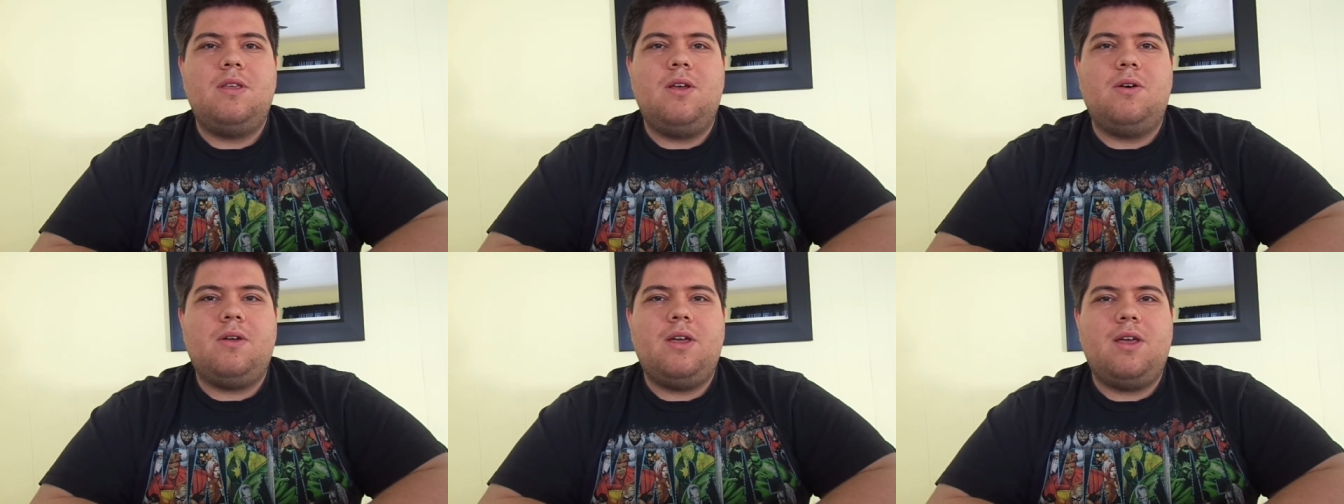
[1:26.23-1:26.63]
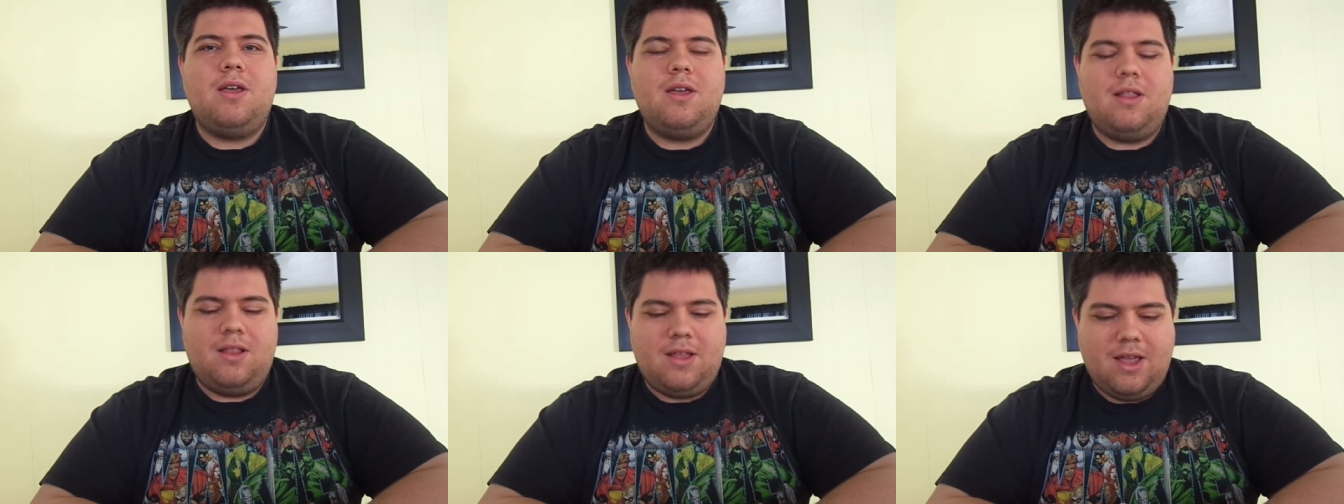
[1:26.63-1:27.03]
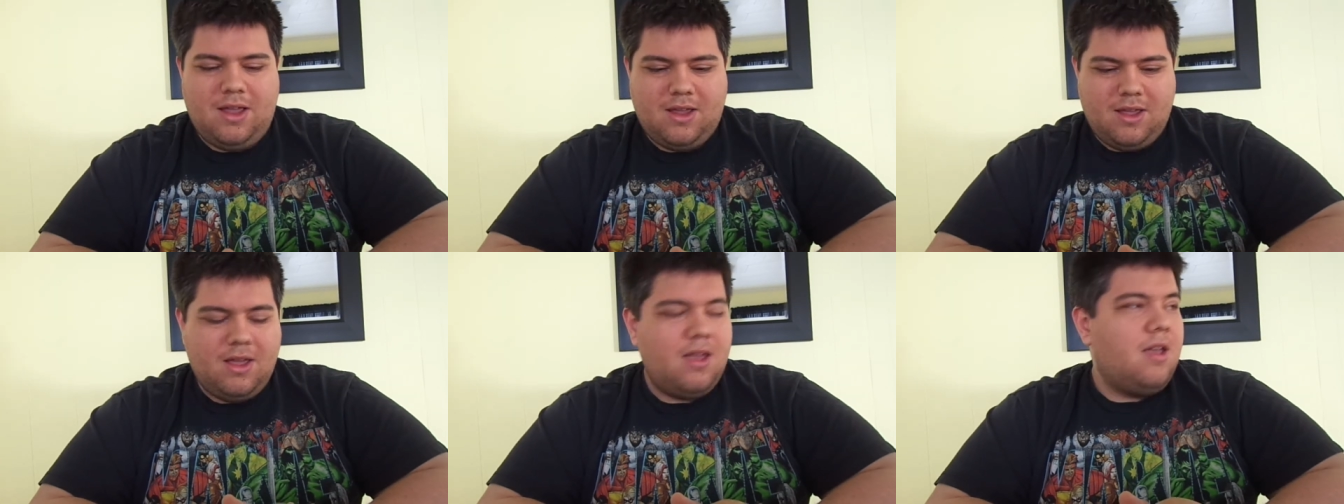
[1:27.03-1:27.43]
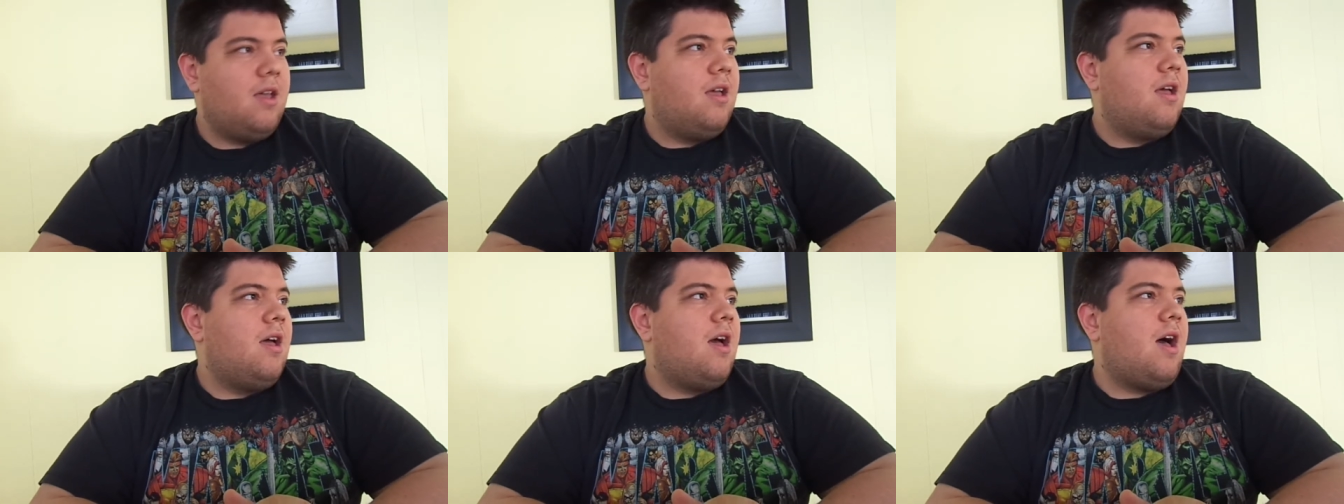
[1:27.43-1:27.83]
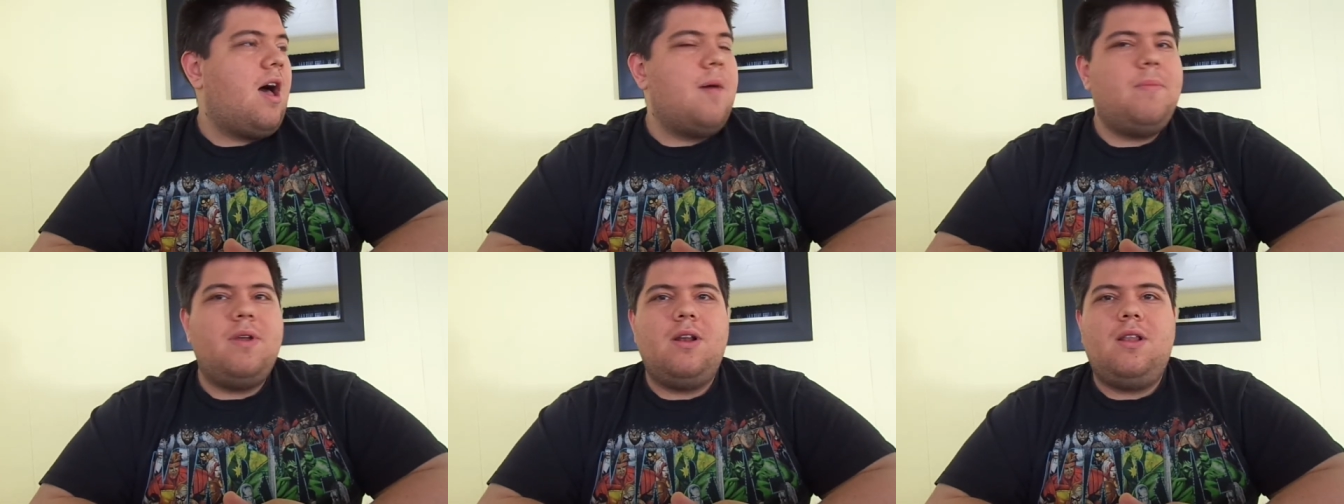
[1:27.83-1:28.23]
Okay? Like,
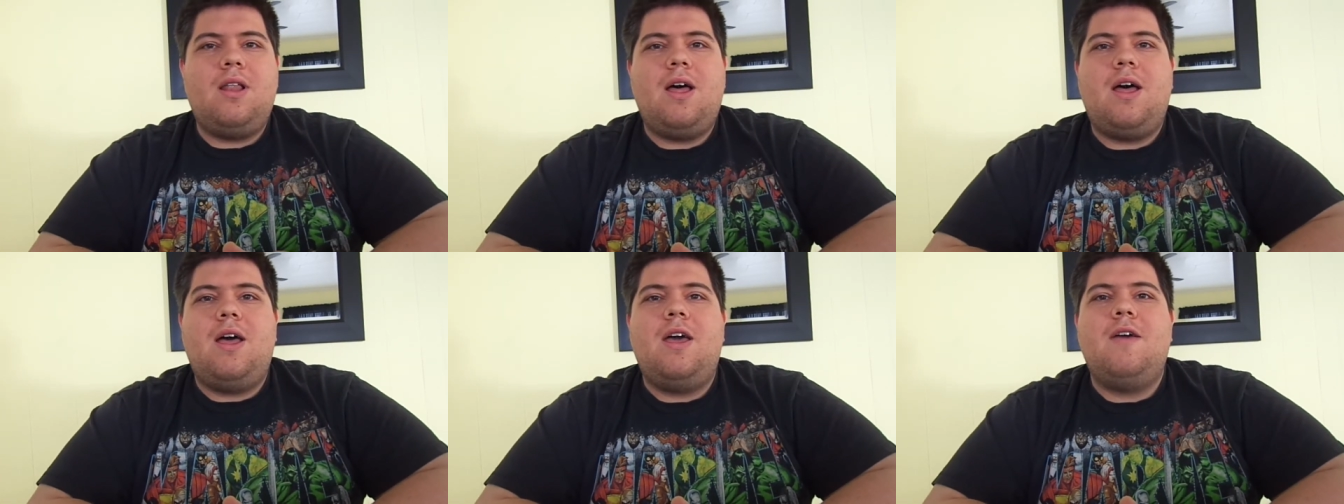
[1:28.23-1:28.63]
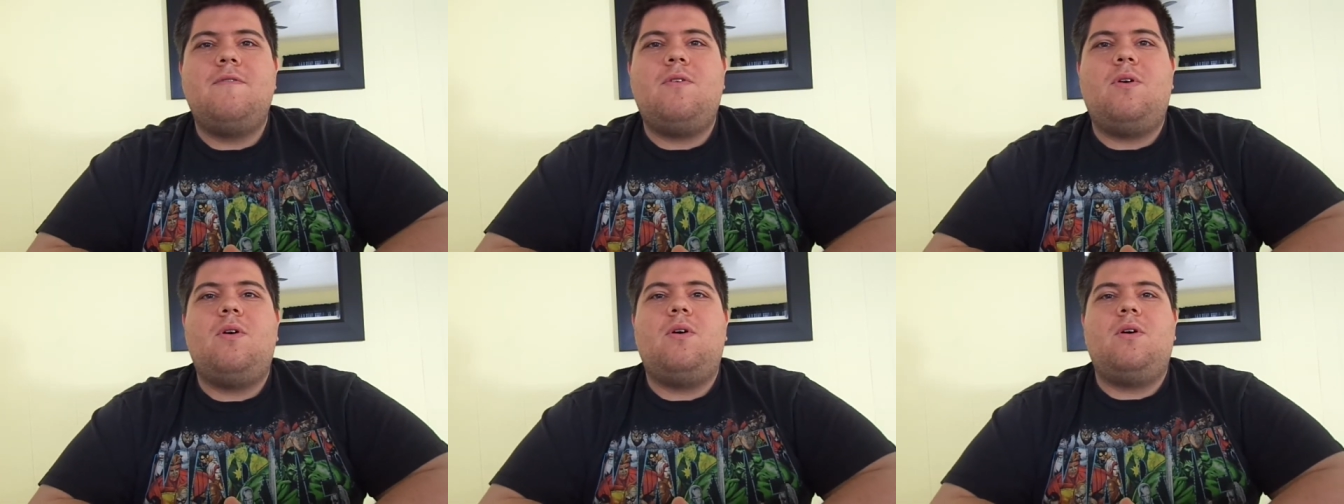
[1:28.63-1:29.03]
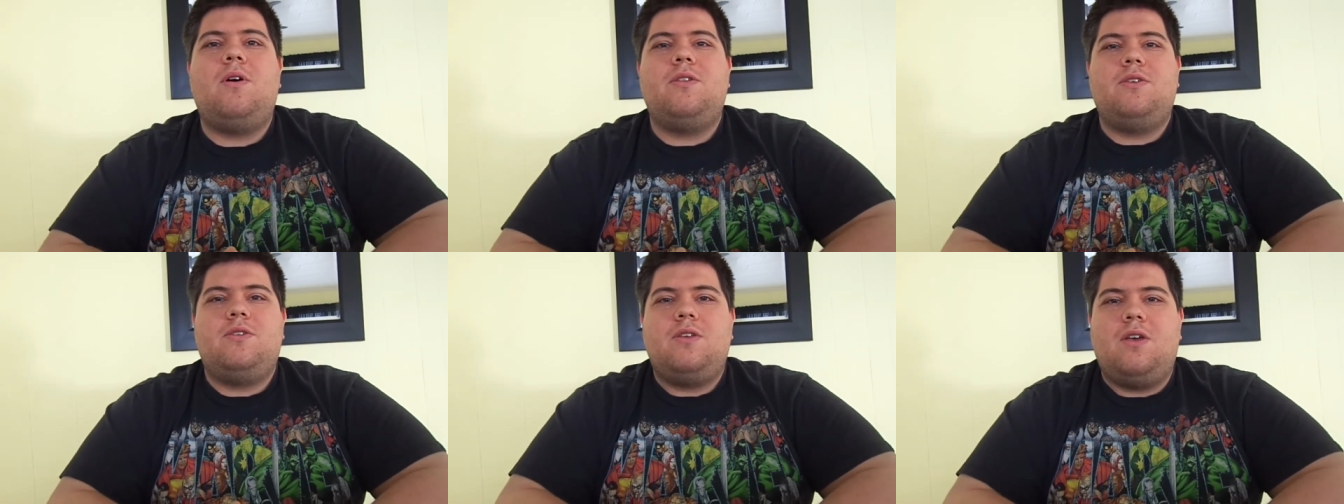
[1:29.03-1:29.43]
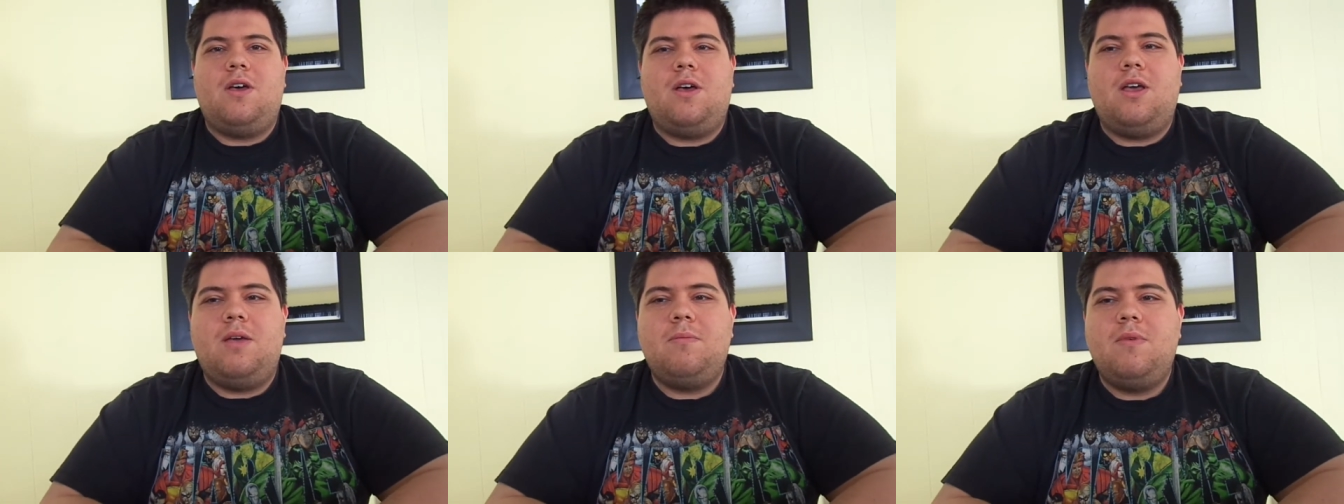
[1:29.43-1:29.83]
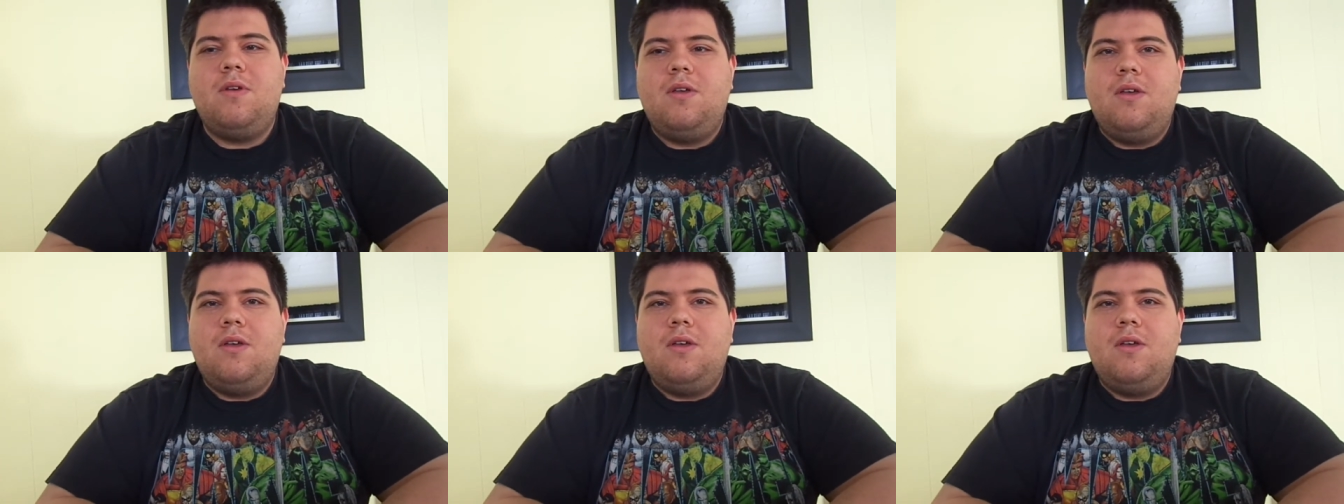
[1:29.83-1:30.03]
I've been alive all this time.